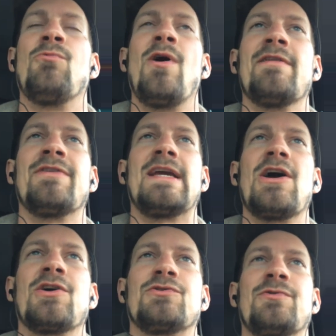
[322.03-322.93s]
One of the
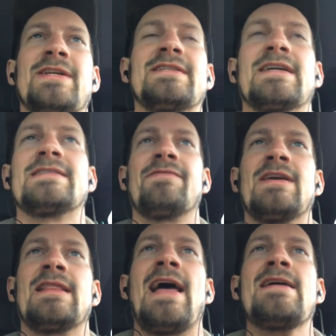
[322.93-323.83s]
characteristics of
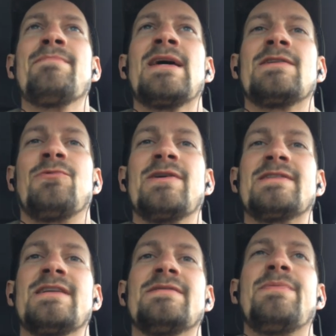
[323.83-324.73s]
the Enlightenment
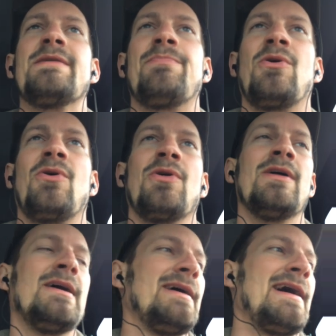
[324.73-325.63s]
was these people
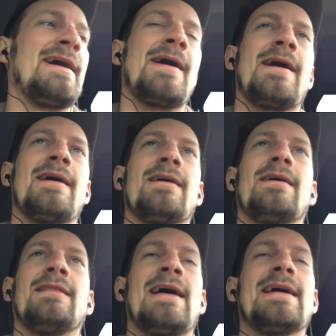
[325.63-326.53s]

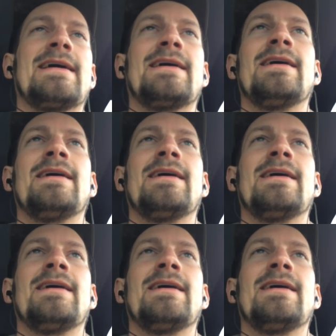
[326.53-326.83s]
like